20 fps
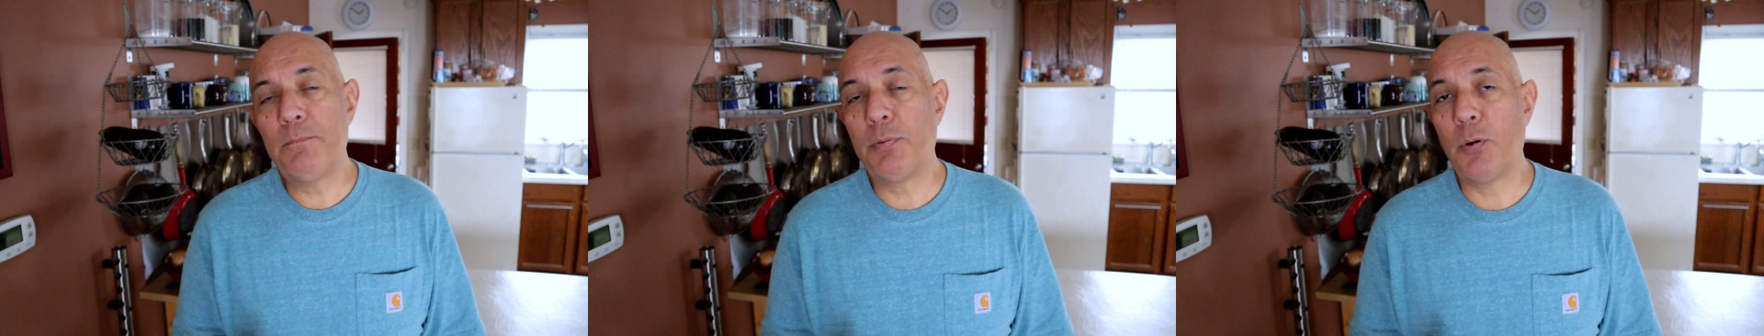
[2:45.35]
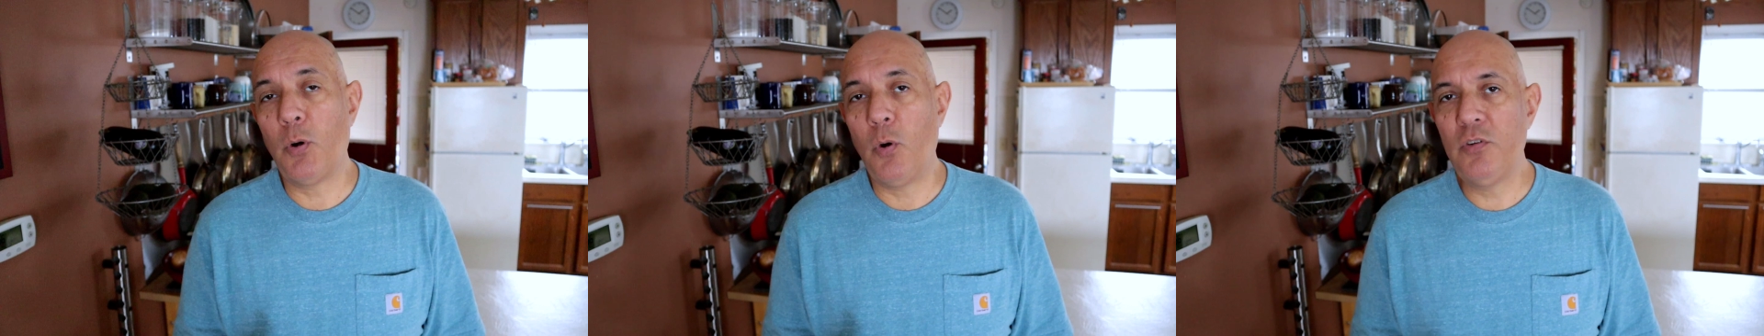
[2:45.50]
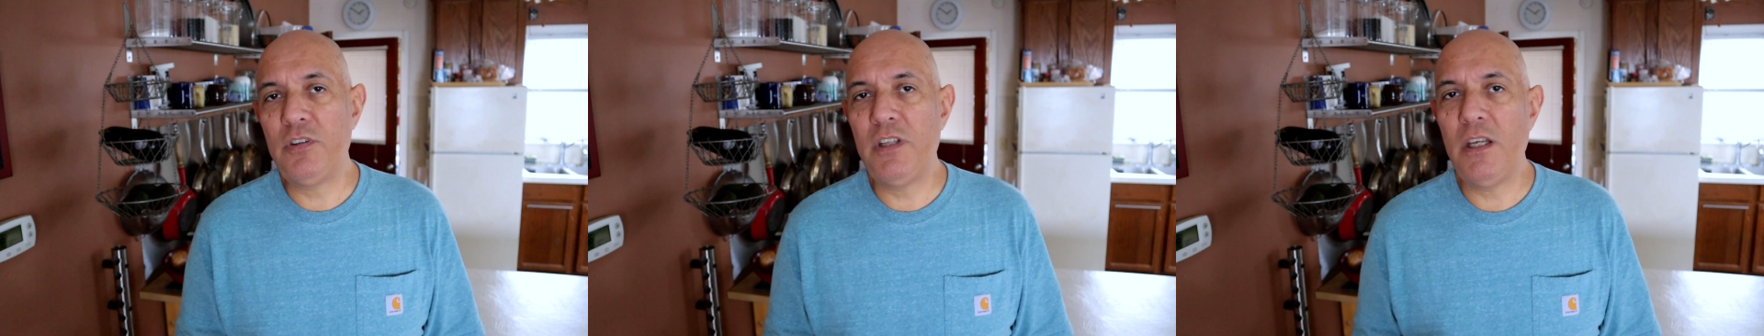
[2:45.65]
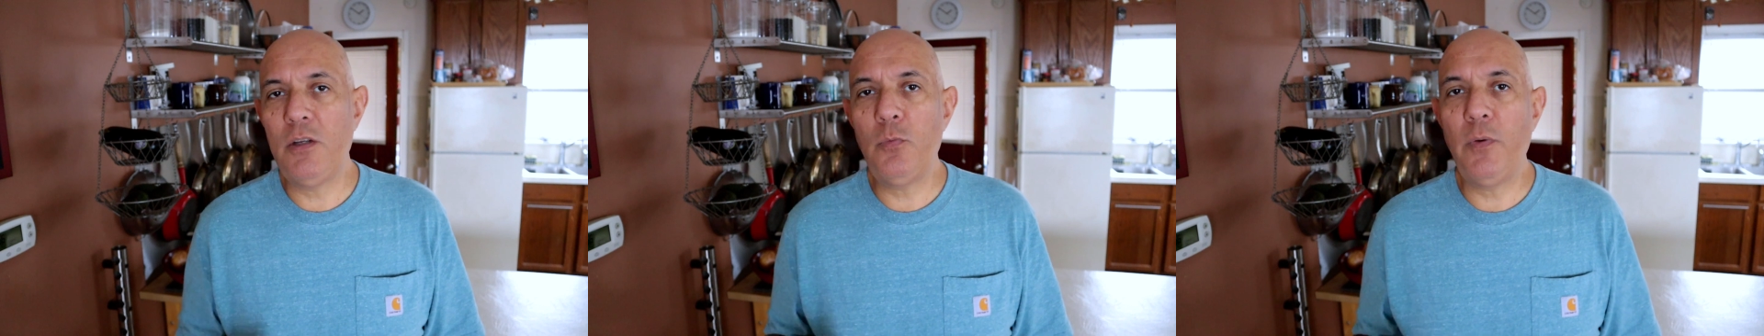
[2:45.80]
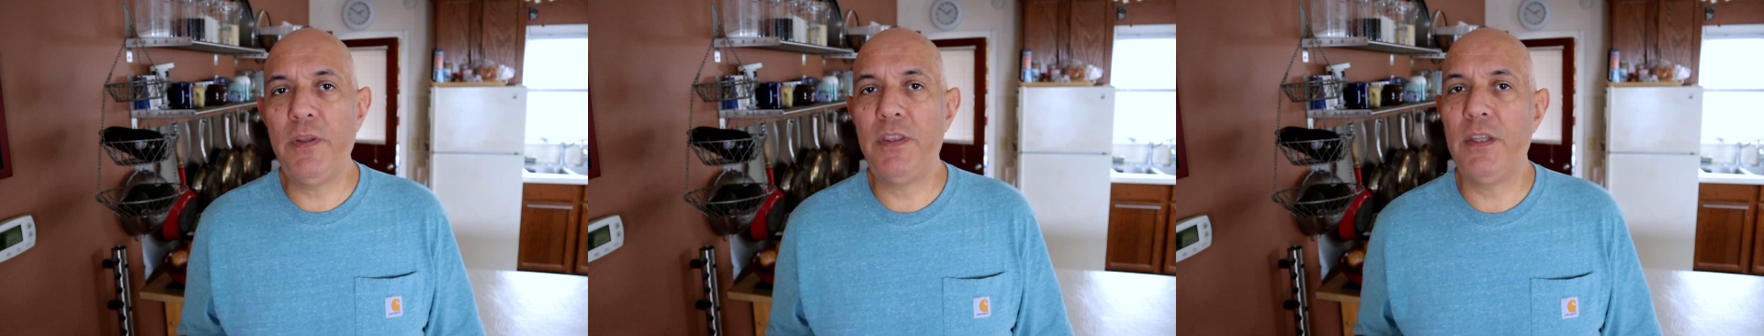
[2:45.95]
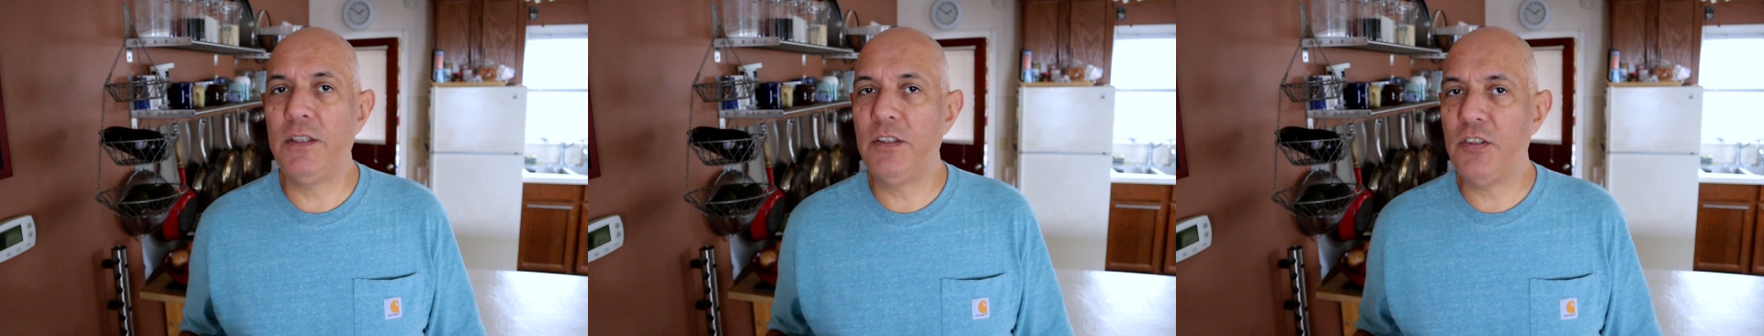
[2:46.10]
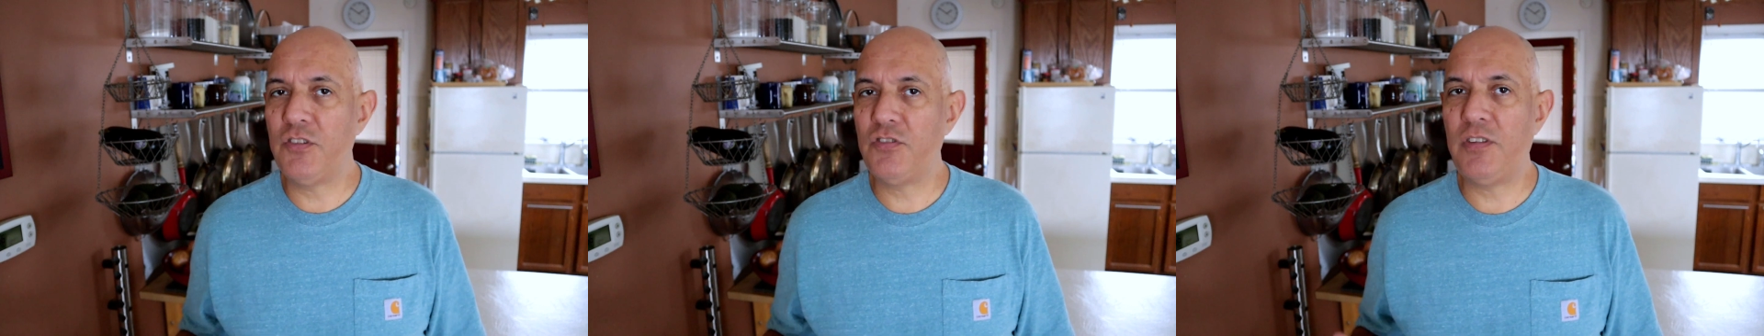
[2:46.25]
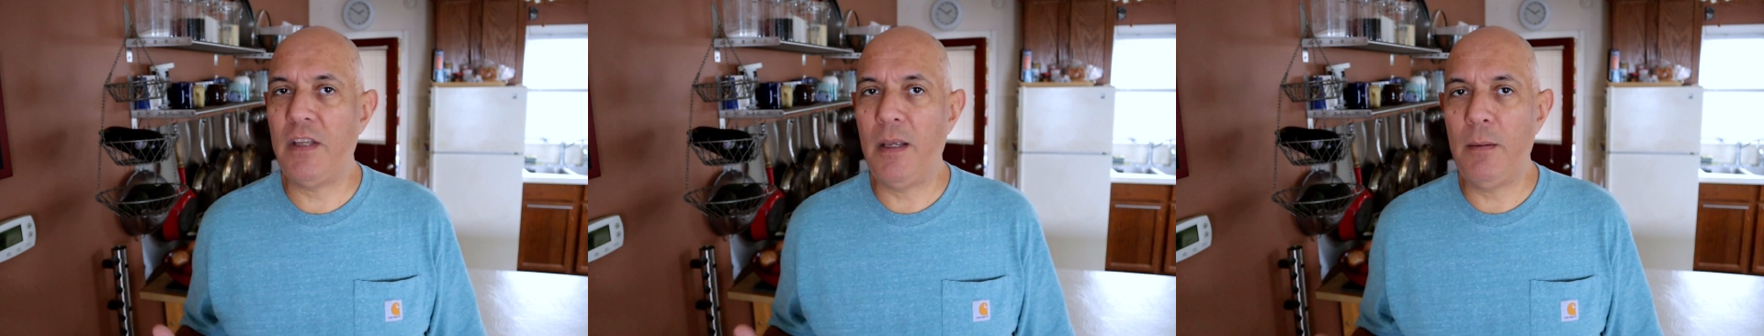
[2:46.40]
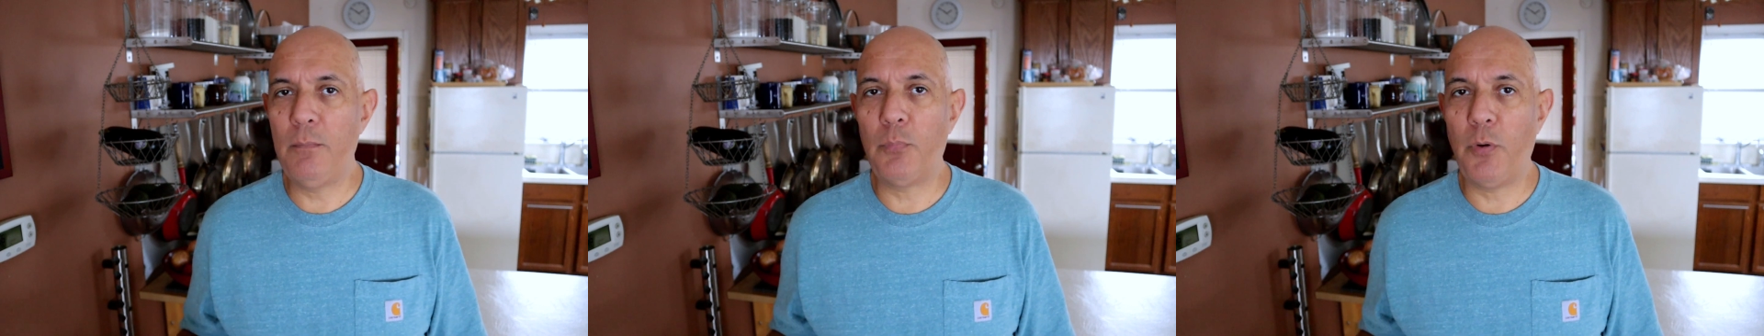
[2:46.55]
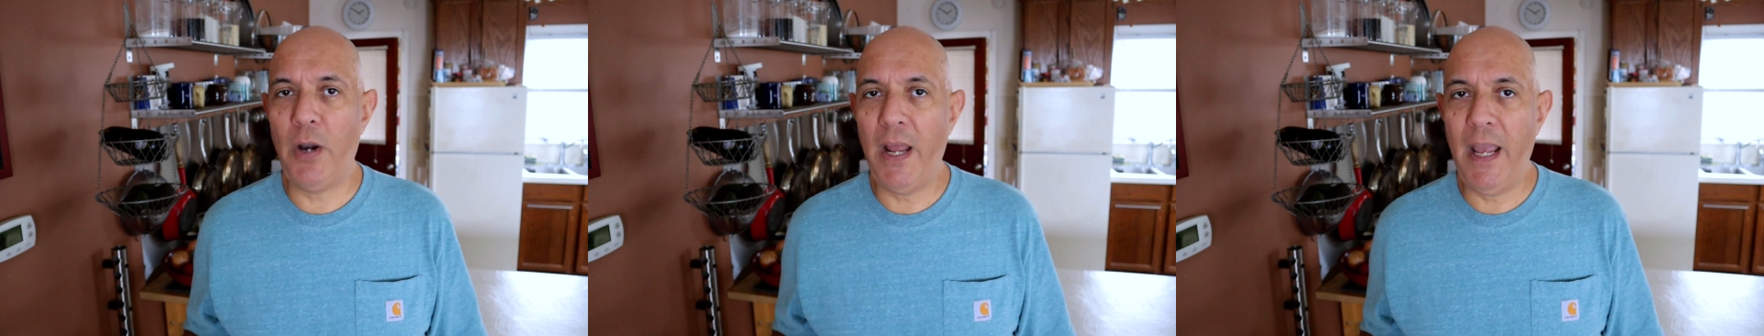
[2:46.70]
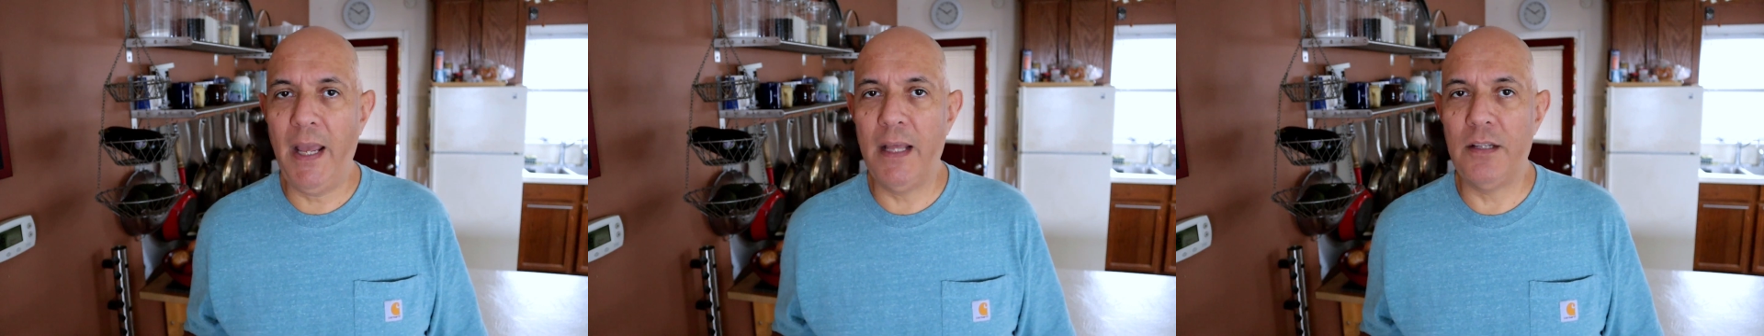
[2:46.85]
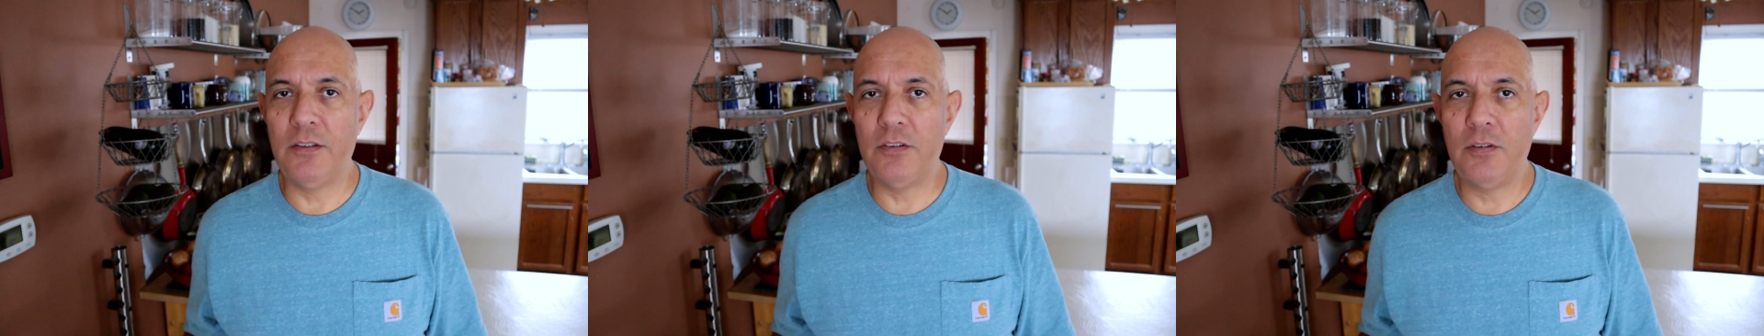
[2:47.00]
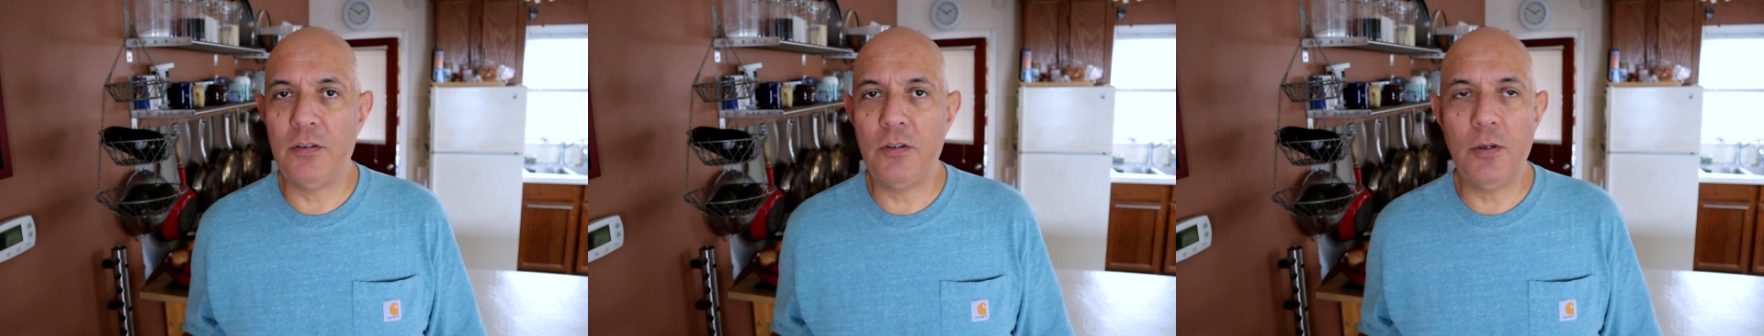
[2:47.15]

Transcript: protein within the same brand.